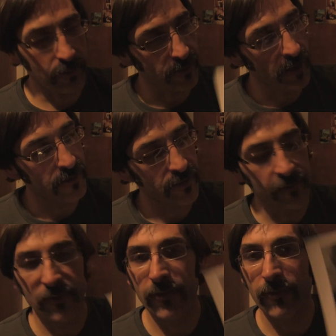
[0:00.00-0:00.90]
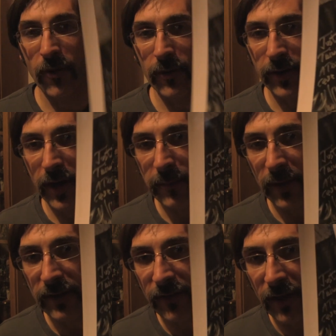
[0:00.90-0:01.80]
was nice enough to throw in an
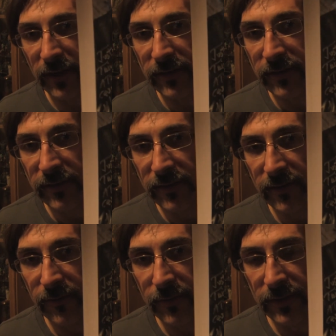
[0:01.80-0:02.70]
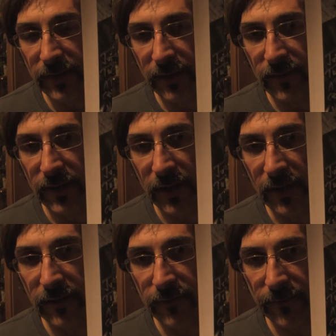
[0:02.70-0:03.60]
8x10 with the
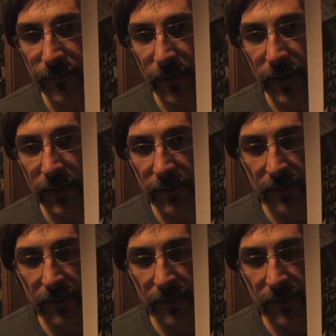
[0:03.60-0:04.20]
DVD for free.